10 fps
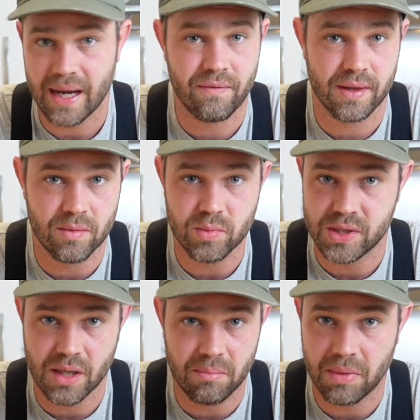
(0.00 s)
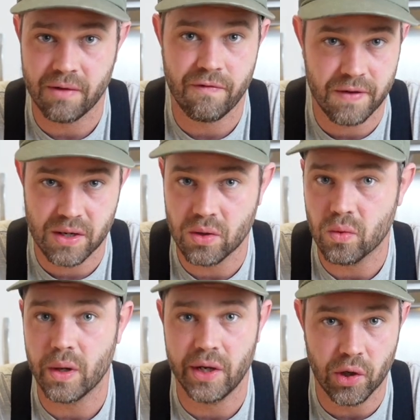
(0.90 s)
Everything was done by
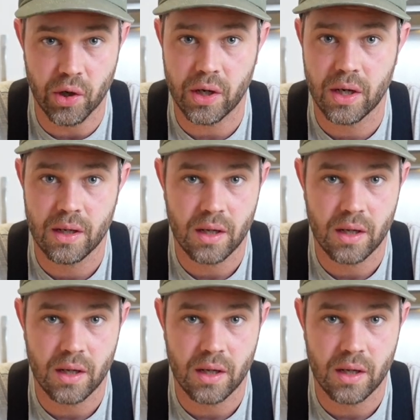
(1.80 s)
feel and look.